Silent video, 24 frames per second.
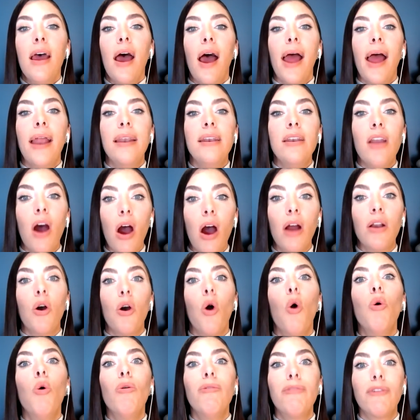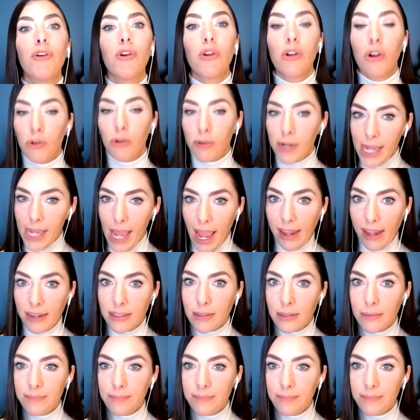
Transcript: and not over create.